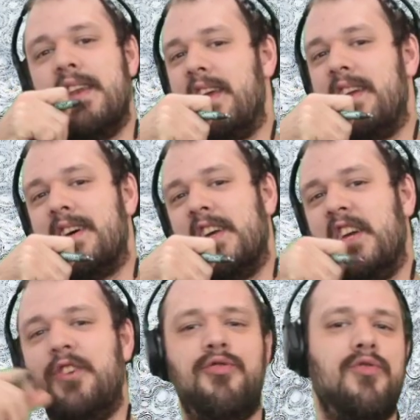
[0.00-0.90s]
You
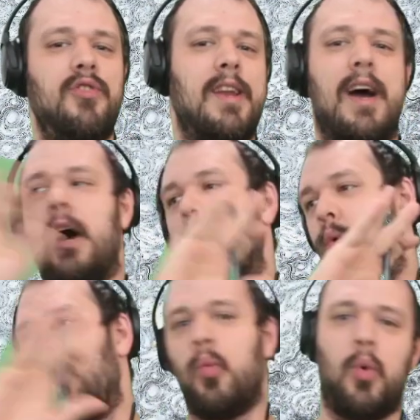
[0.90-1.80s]
do not
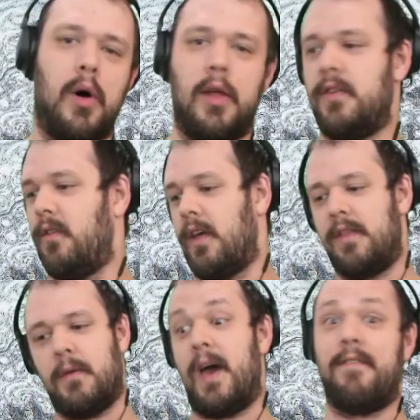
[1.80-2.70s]
want to let
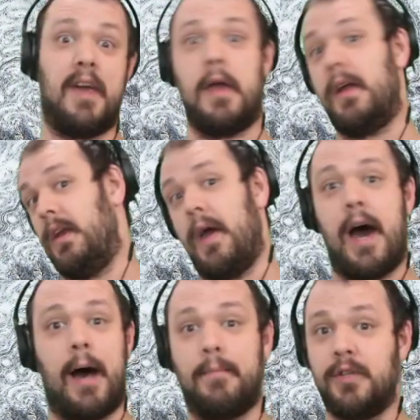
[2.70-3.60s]
them have any
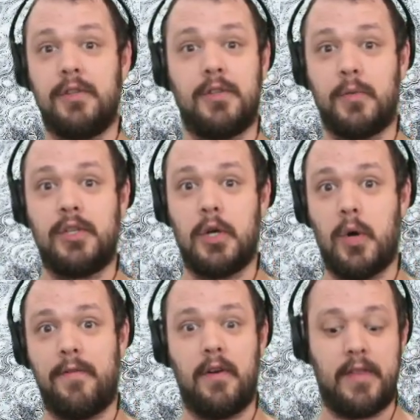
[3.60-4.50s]
options
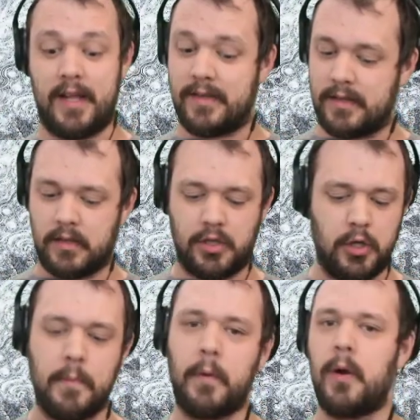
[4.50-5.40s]
whatsoever. That's super